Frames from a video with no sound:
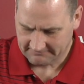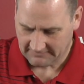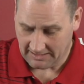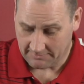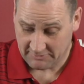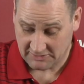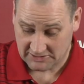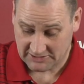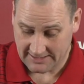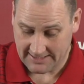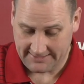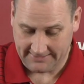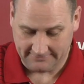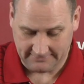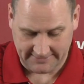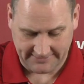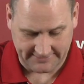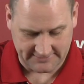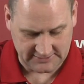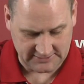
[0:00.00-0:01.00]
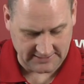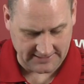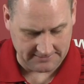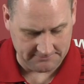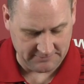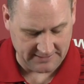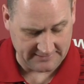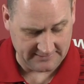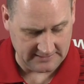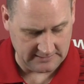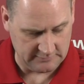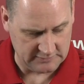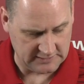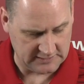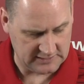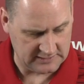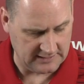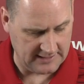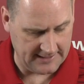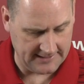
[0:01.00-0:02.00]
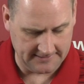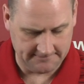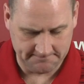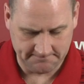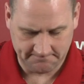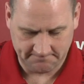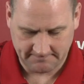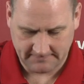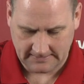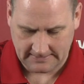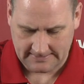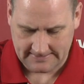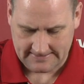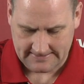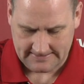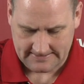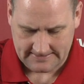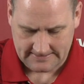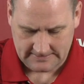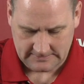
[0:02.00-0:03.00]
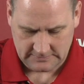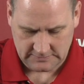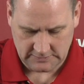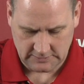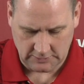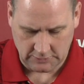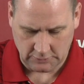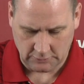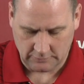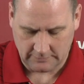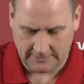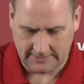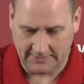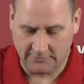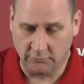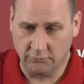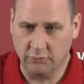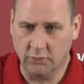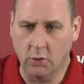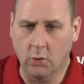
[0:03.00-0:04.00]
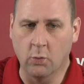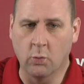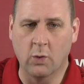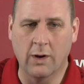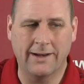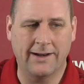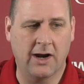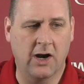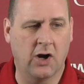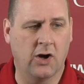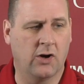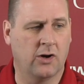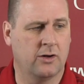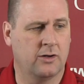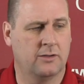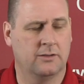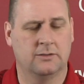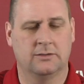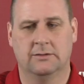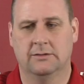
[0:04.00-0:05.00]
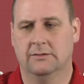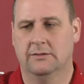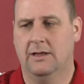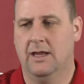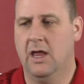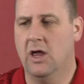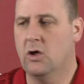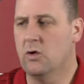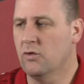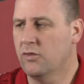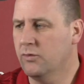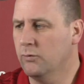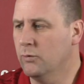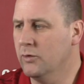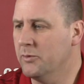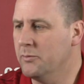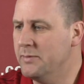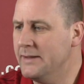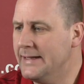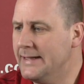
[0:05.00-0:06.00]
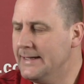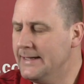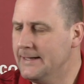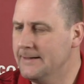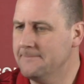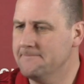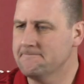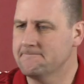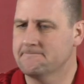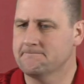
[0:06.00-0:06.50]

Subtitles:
I'm excited. Like I said, my team's excited. So I don't know what our health will be.